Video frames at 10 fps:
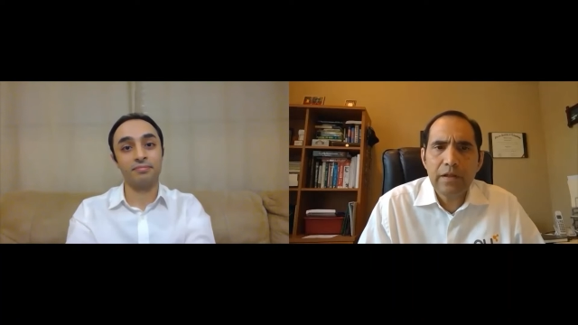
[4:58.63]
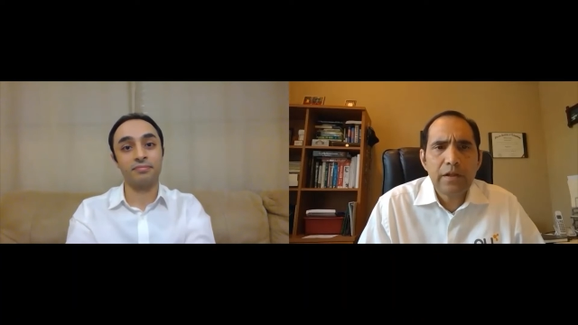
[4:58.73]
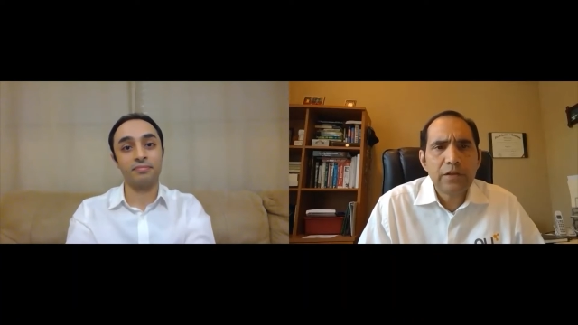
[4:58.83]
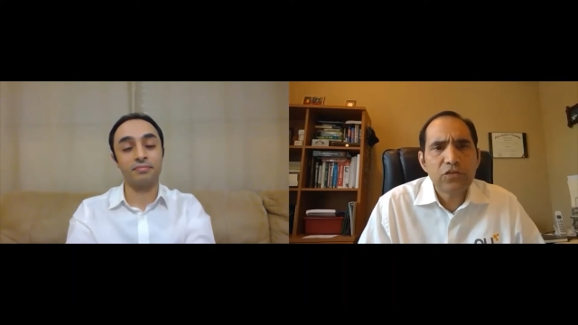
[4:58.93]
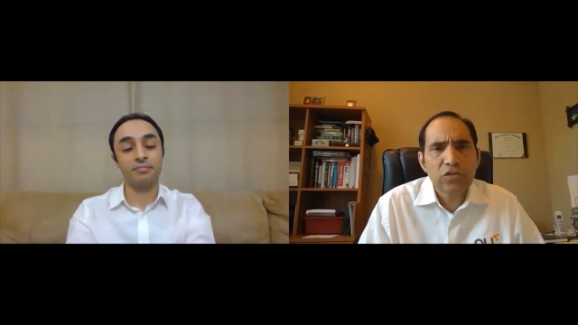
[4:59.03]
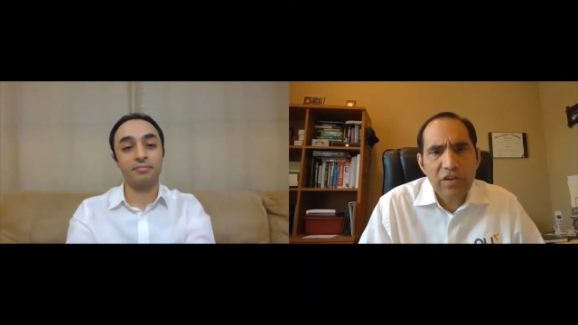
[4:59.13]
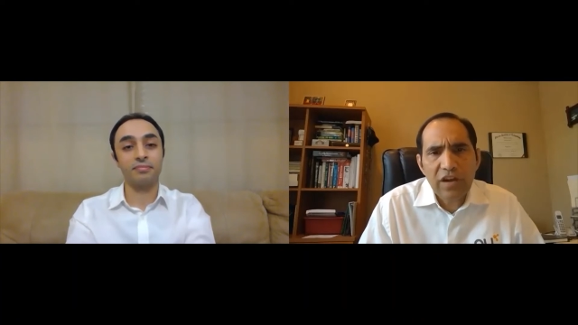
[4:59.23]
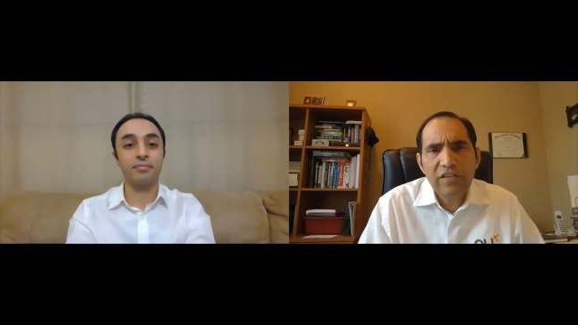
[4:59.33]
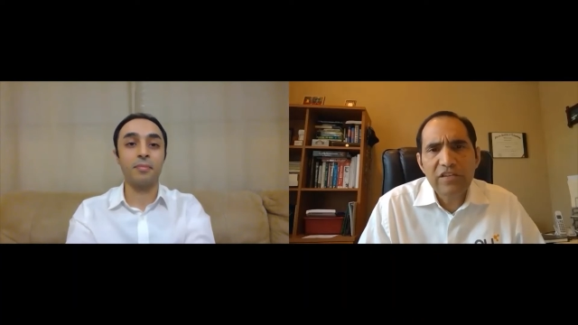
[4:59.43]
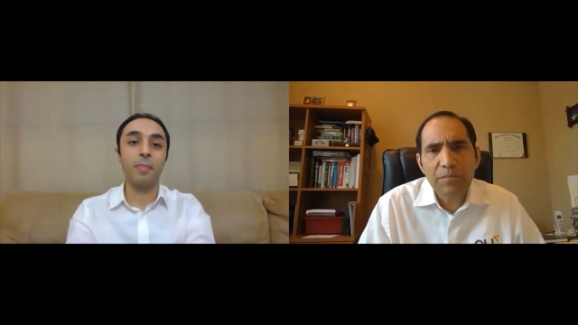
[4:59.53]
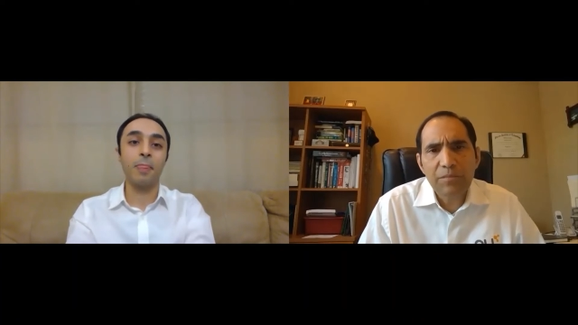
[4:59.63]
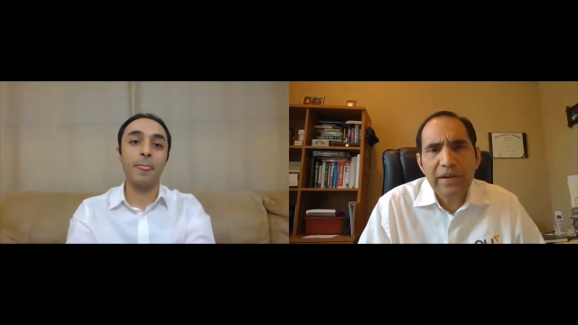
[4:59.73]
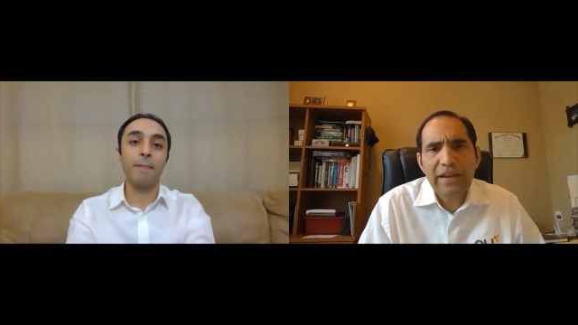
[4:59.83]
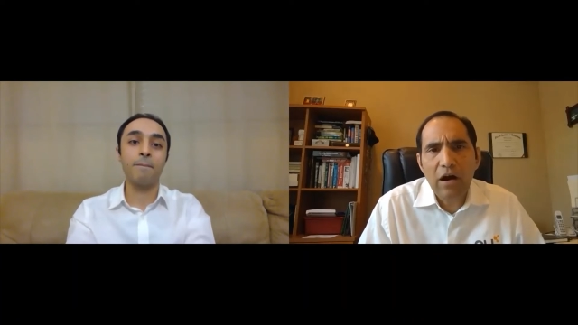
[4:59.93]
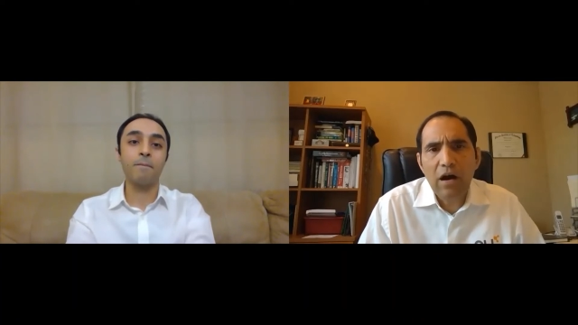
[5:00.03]
Speaker 1: So clearly these are pretty
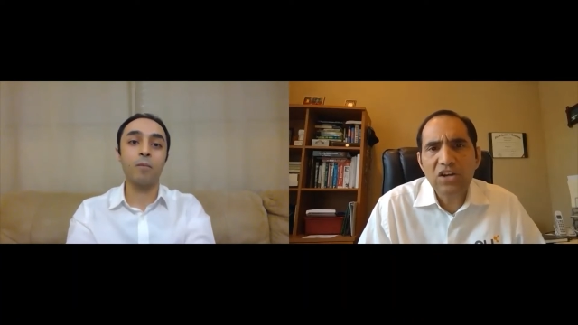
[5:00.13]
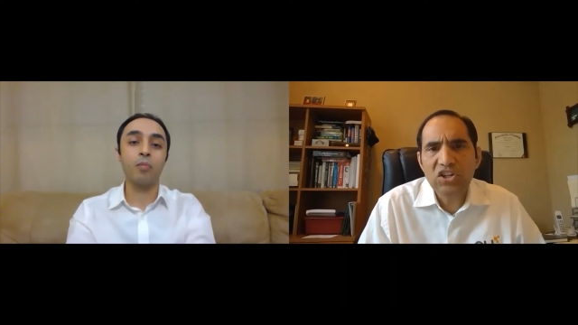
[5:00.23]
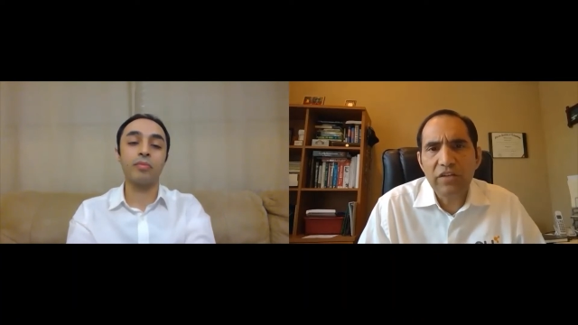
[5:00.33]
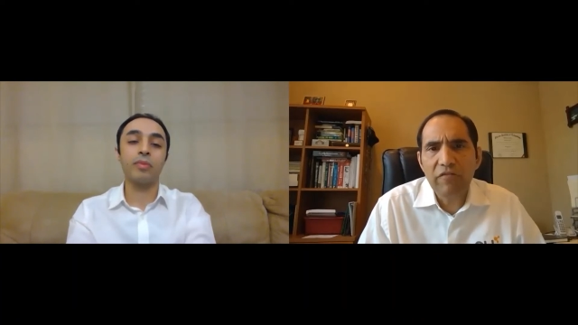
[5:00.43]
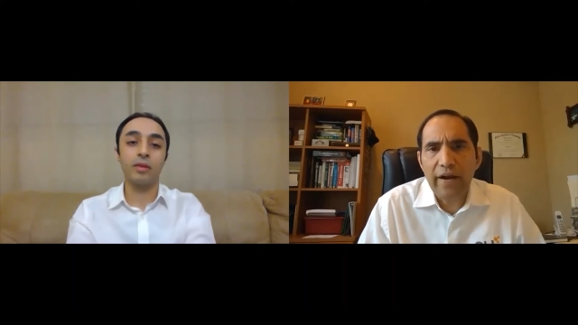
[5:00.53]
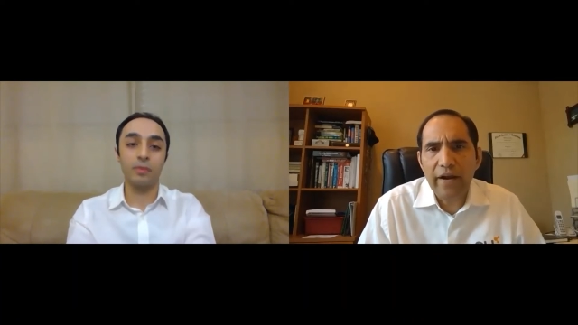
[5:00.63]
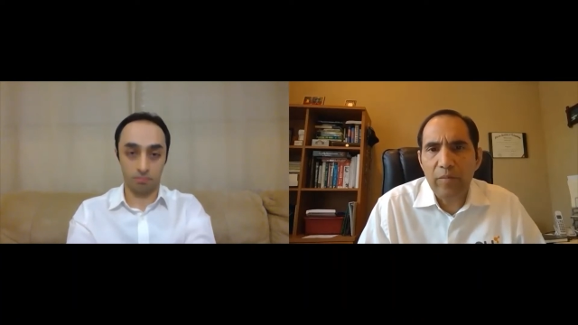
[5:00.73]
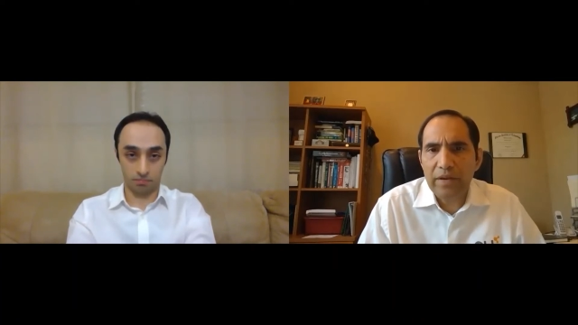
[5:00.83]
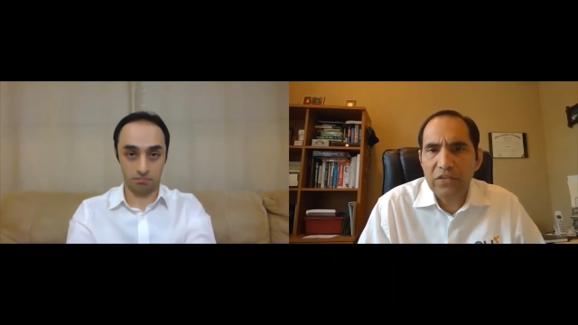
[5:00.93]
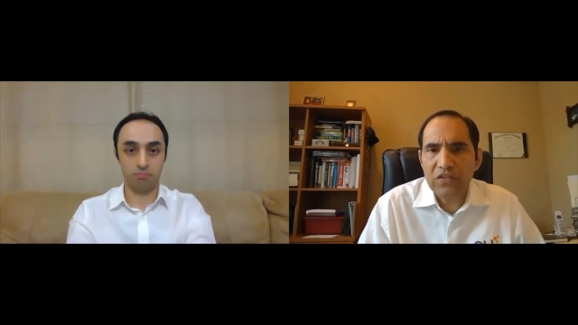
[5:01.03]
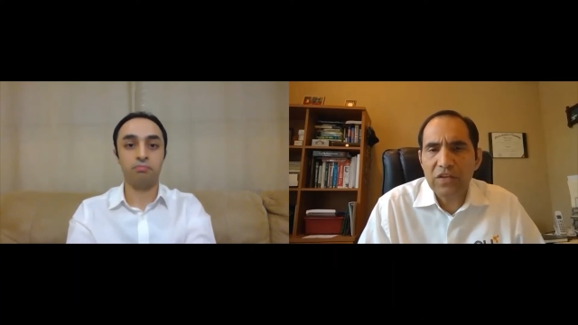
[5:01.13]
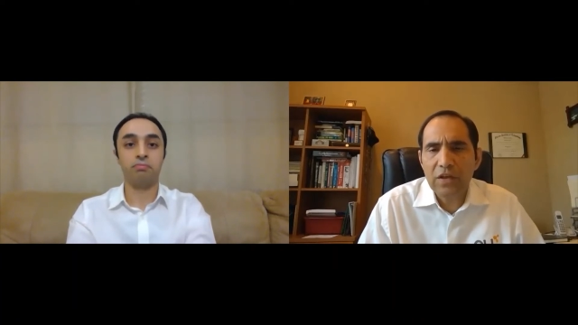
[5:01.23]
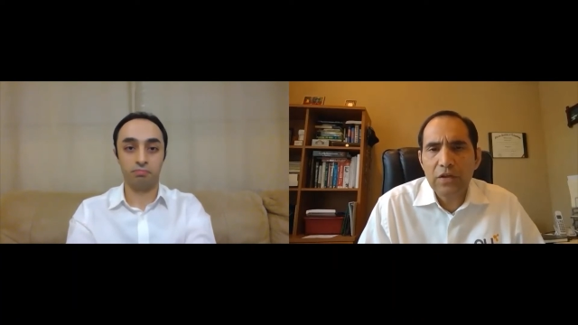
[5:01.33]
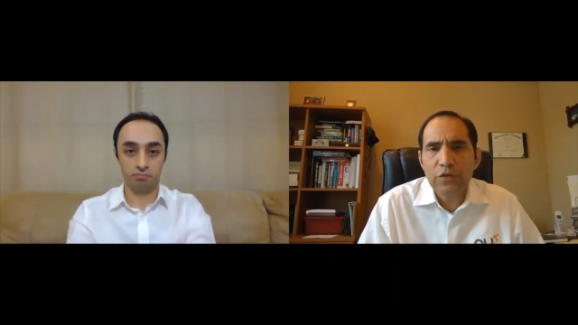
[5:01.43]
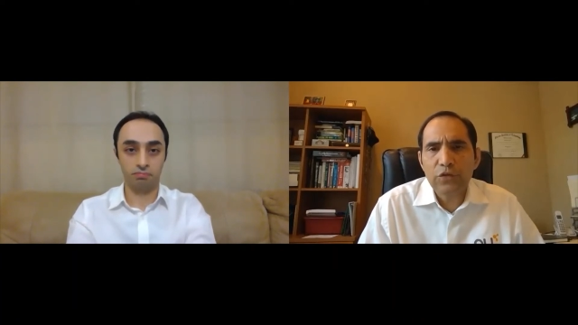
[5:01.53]
harsh environments.
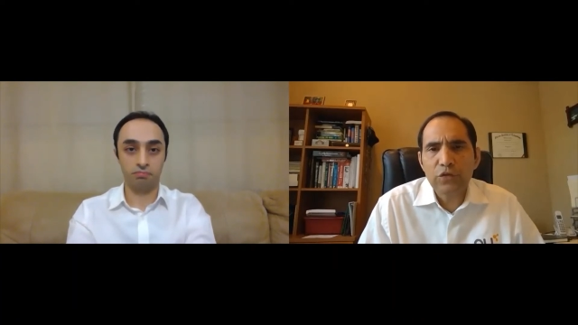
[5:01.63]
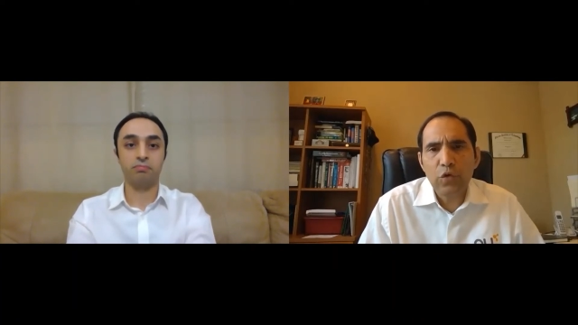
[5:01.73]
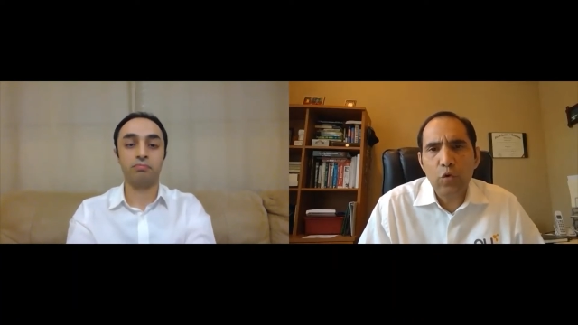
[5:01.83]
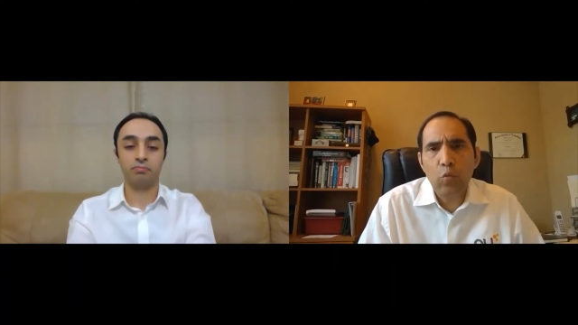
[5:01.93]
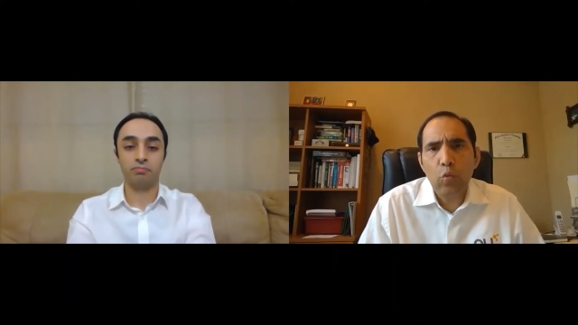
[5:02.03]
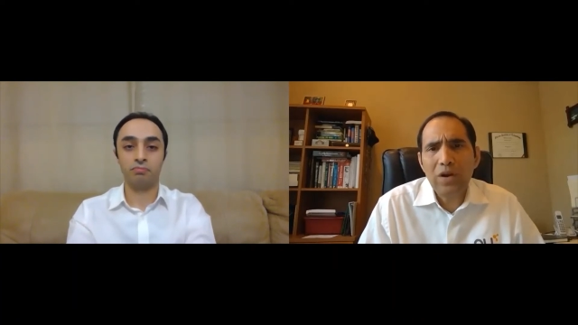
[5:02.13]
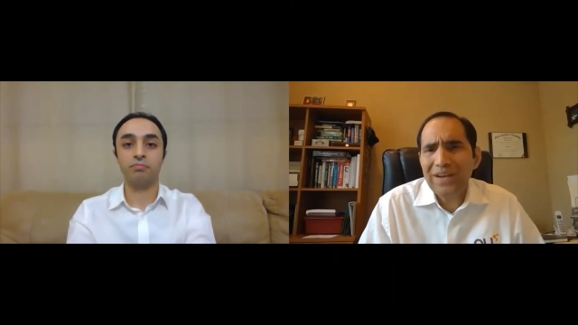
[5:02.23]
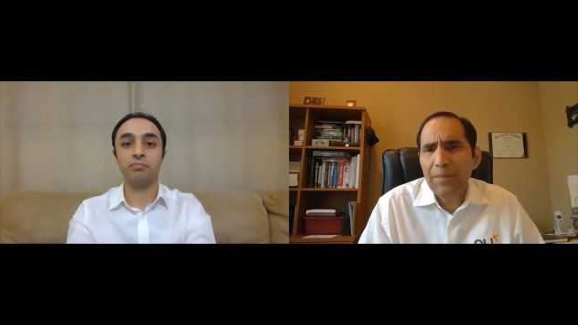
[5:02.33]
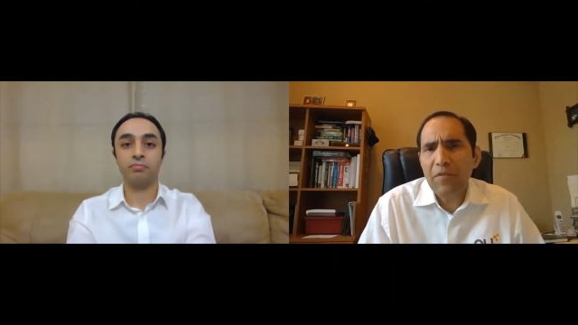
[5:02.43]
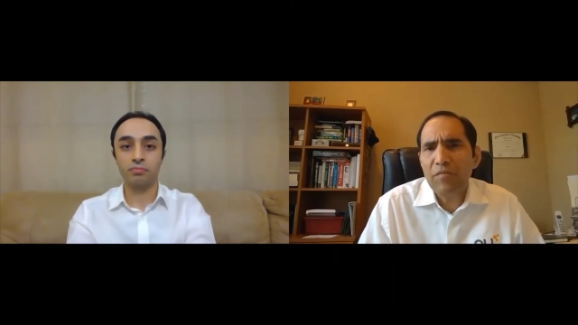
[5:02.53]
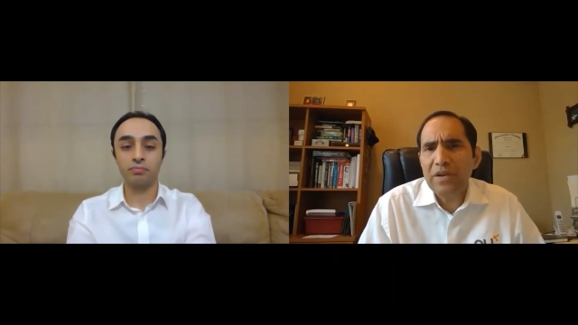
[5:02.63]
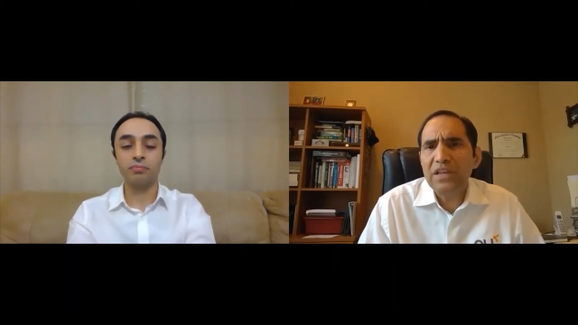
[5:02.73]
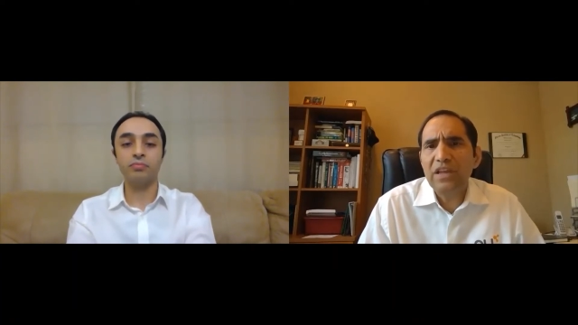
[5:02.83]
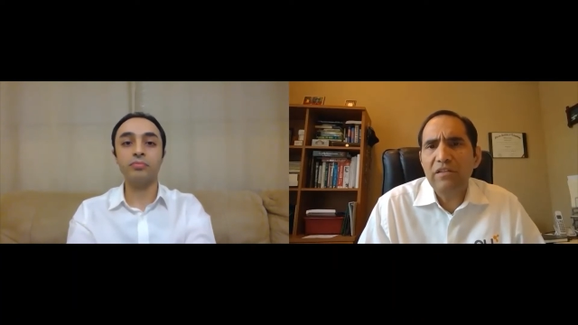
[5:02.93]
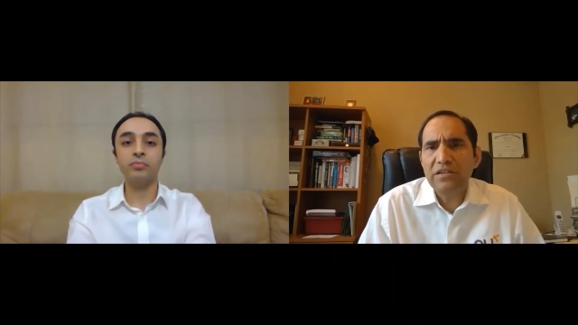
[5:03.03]
So what type of
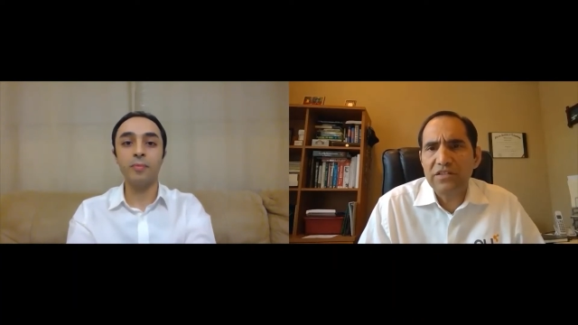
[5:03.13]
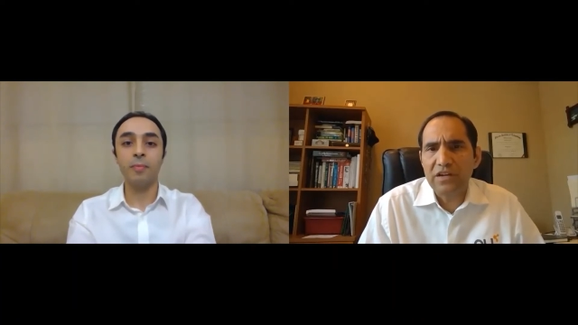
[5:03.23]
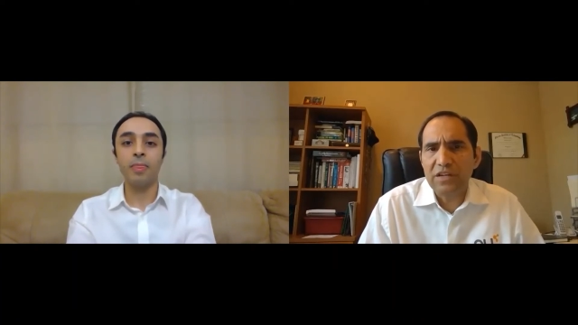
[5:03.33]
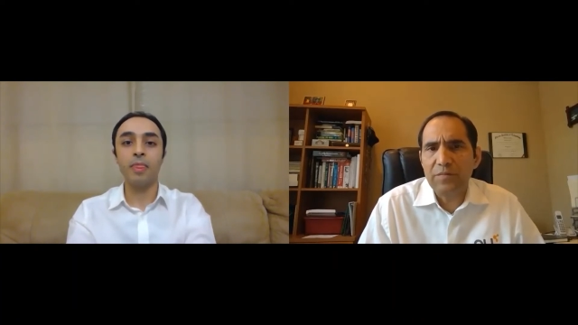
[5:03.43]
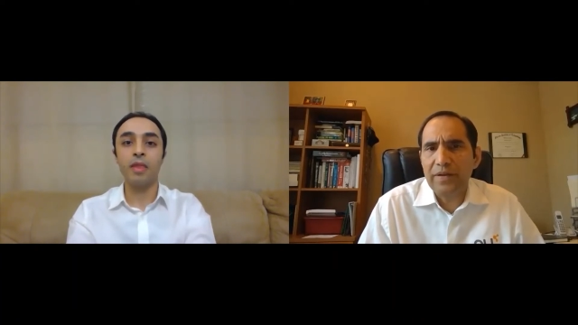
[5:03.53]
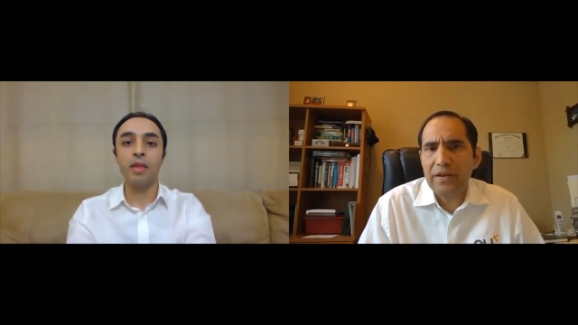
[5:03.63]
materials are typically